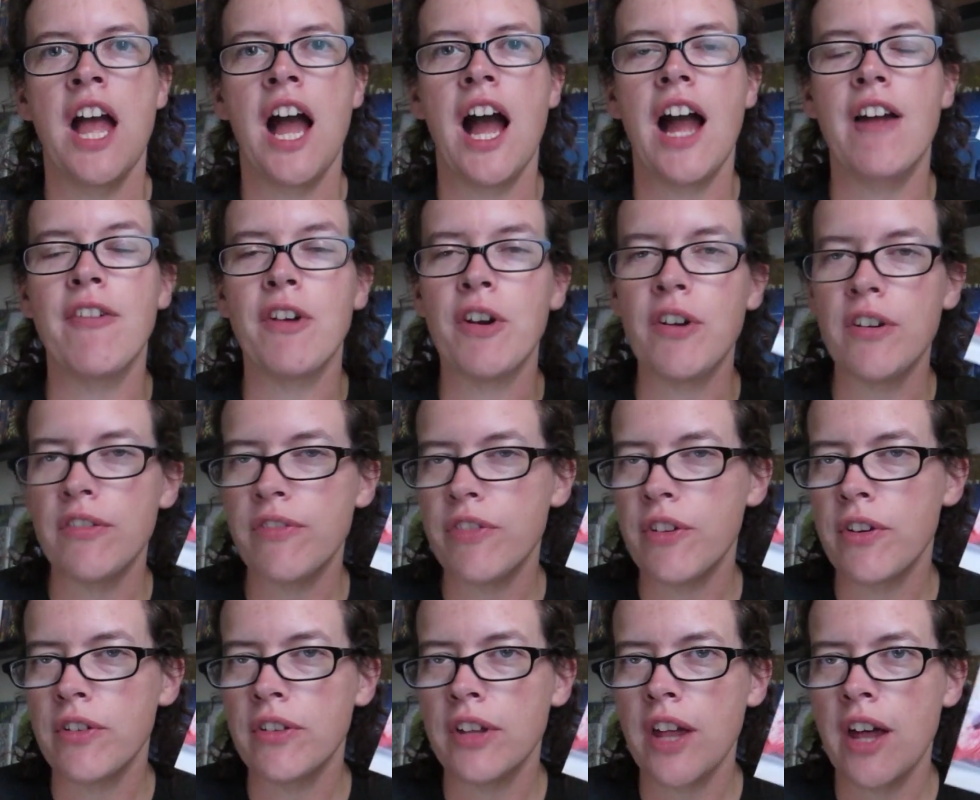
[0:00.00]
I've heard of
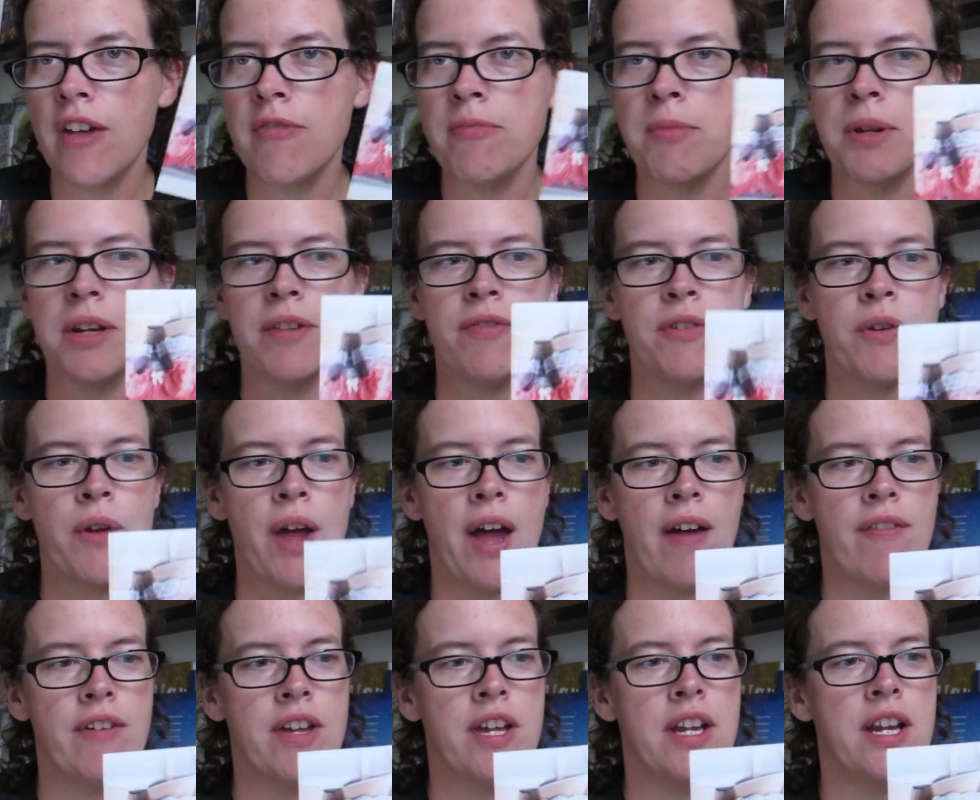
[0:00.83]
Third Love, but if you
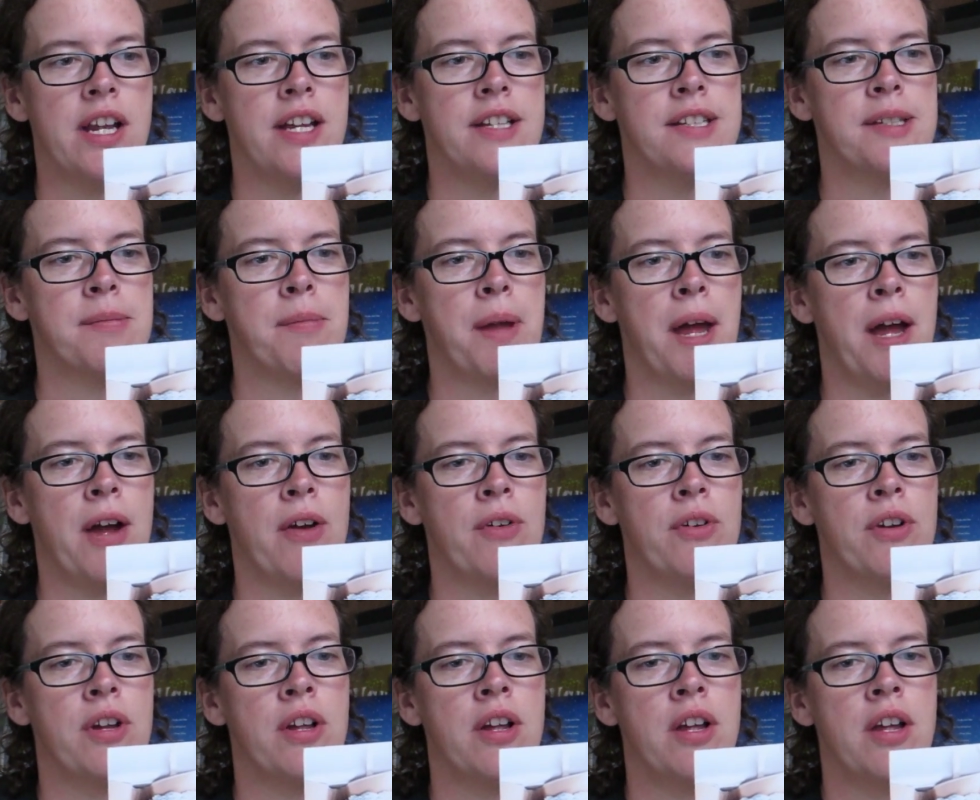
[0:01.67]
haven't, it's
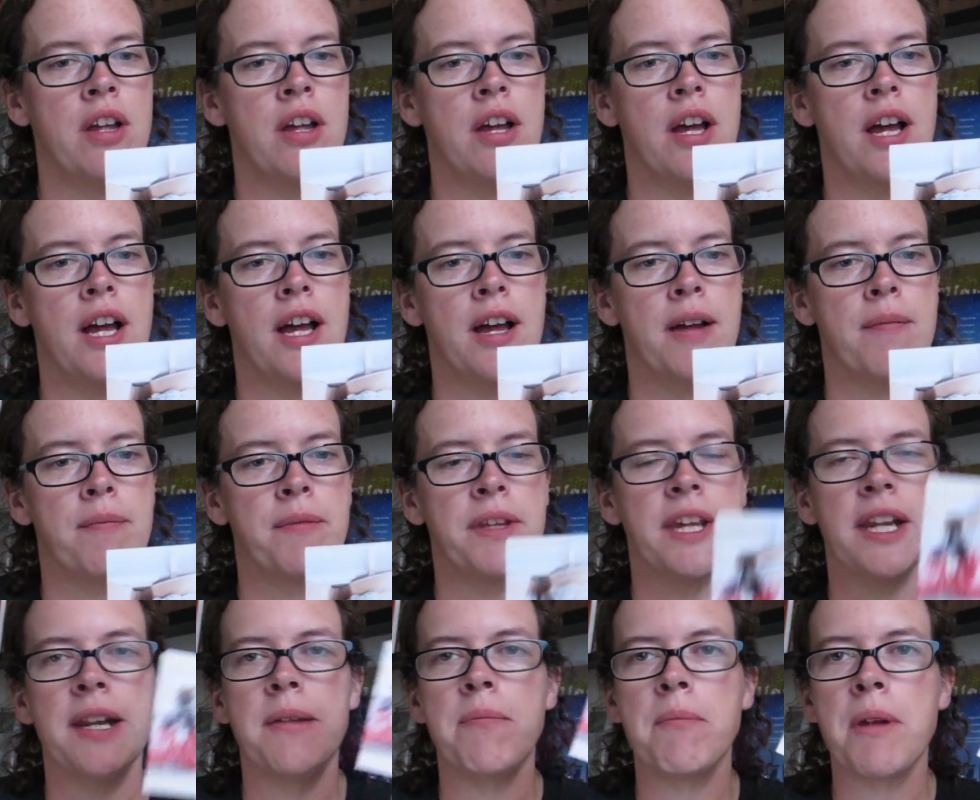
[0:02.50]
about um,
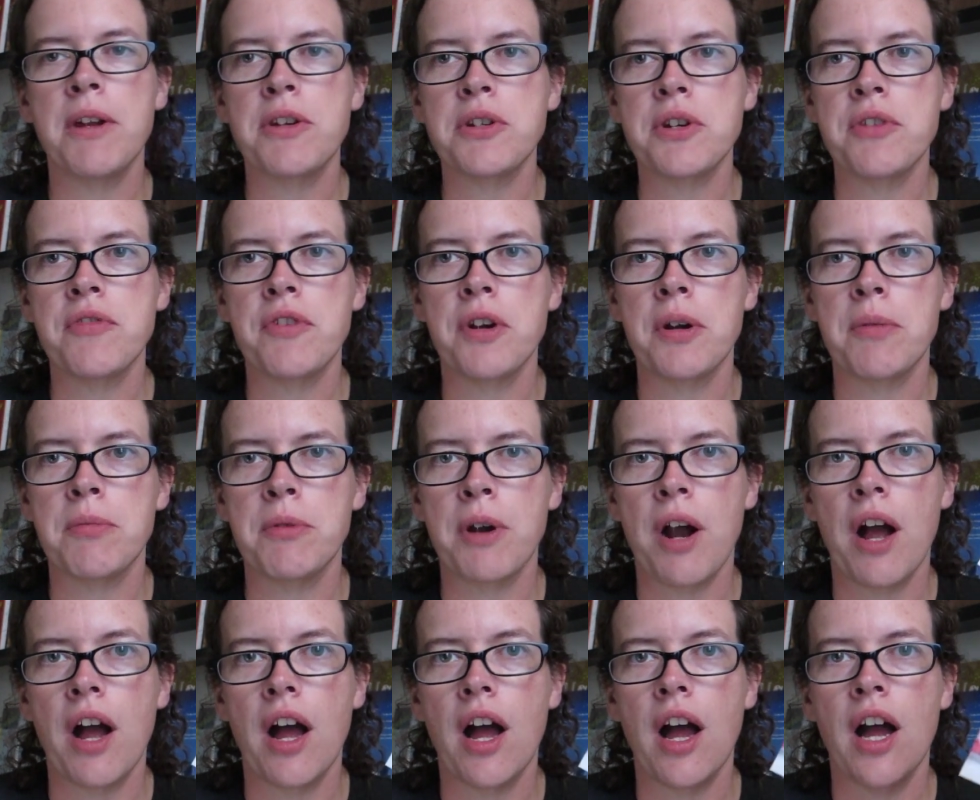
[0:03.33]
getting measured for a
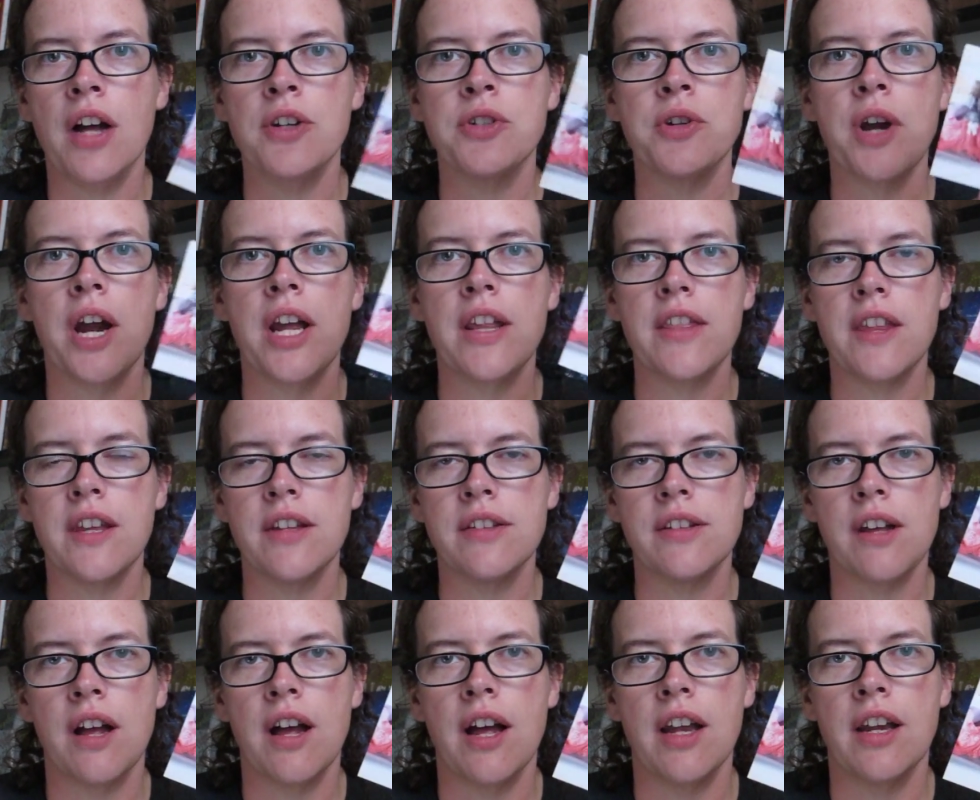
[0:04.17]
bra, trying
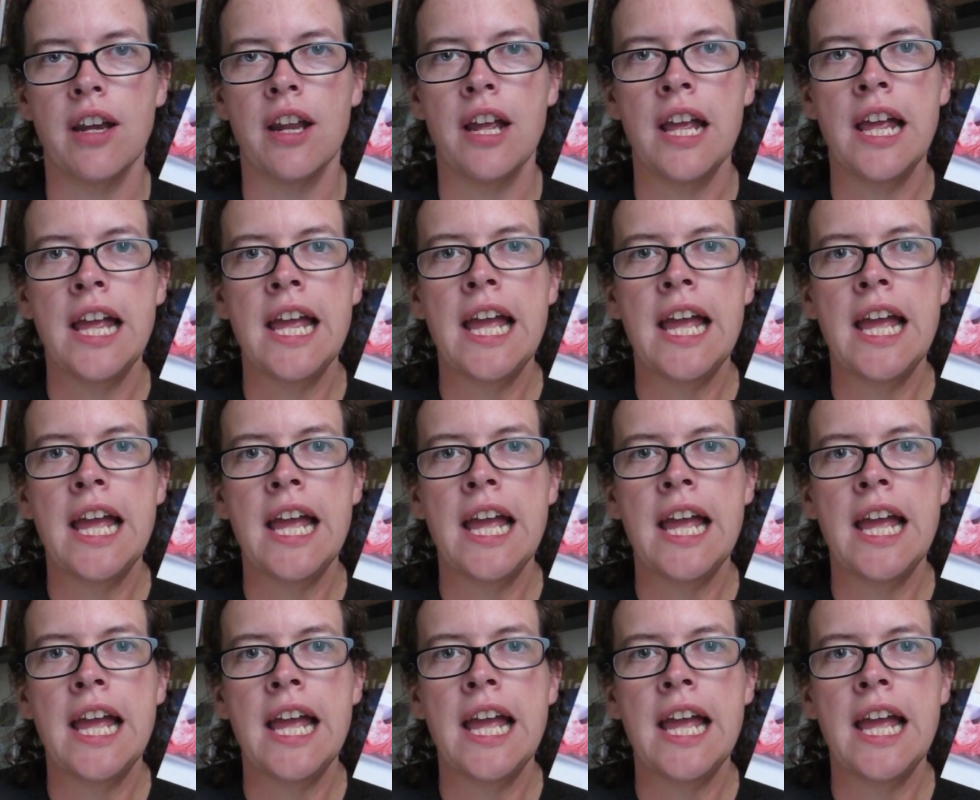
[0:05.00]
things on,